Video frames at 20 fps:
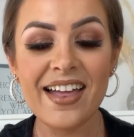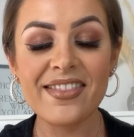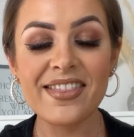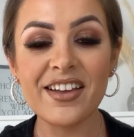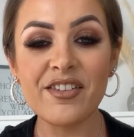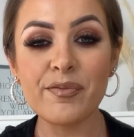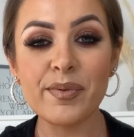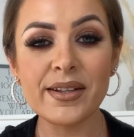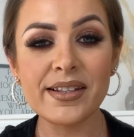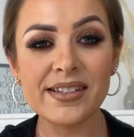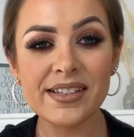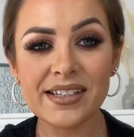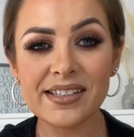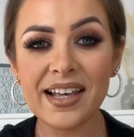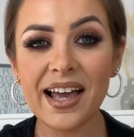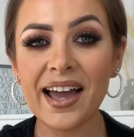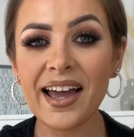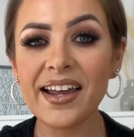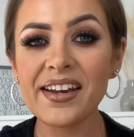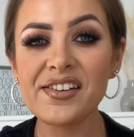They've been
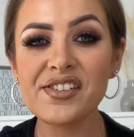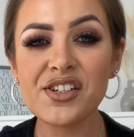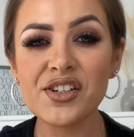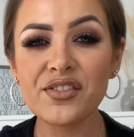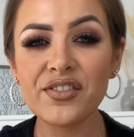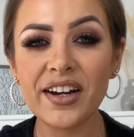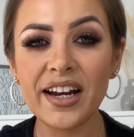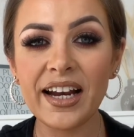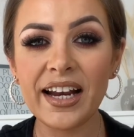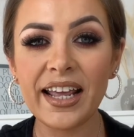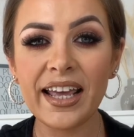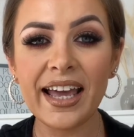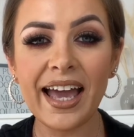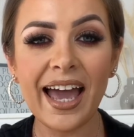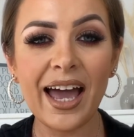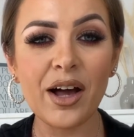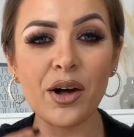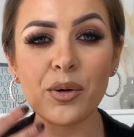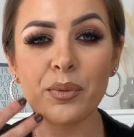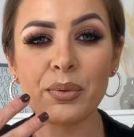designed to really
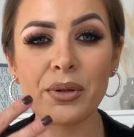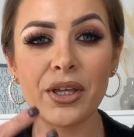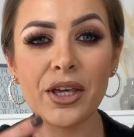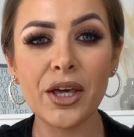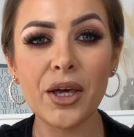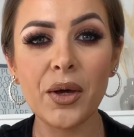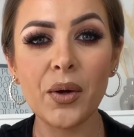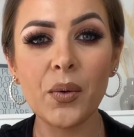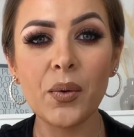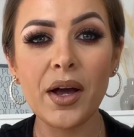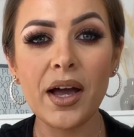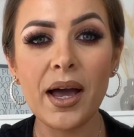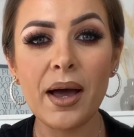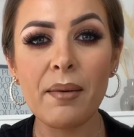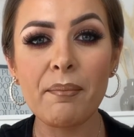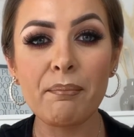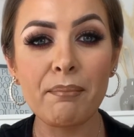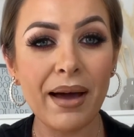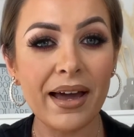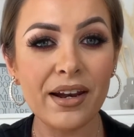help you
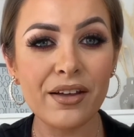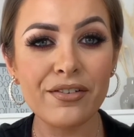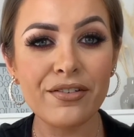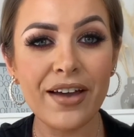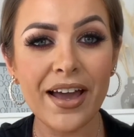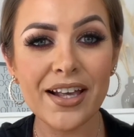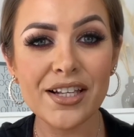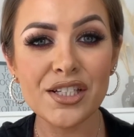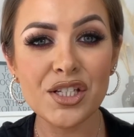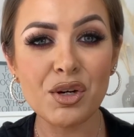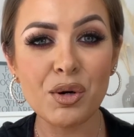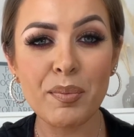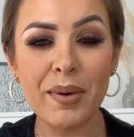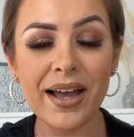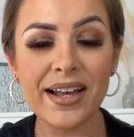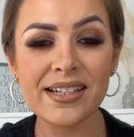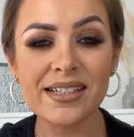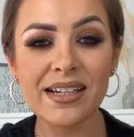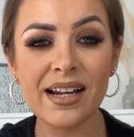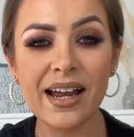manifest your
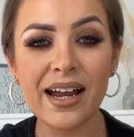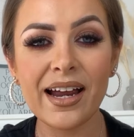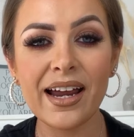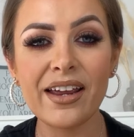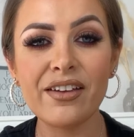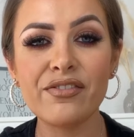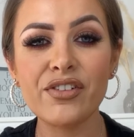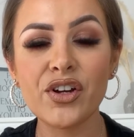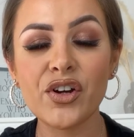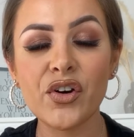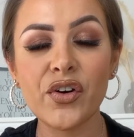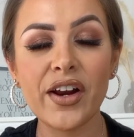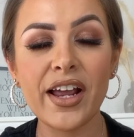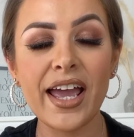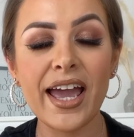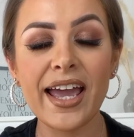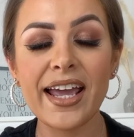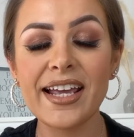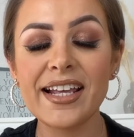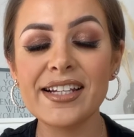best life,
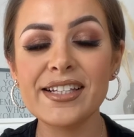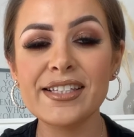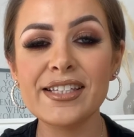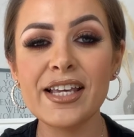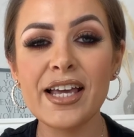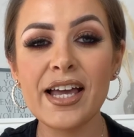create